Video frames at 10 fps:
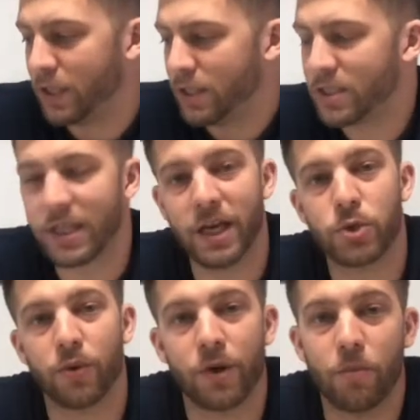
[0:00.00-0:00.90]
stage
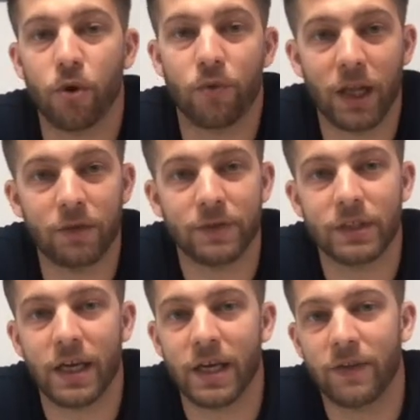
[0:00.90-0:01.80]
where they're more
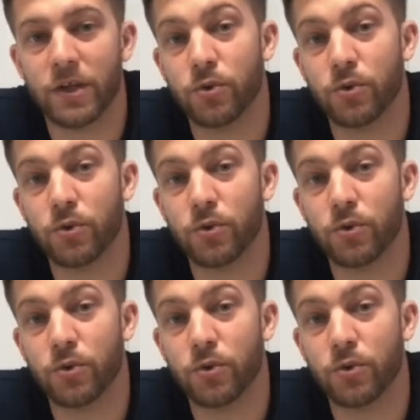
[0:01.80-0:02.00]
relevant and they do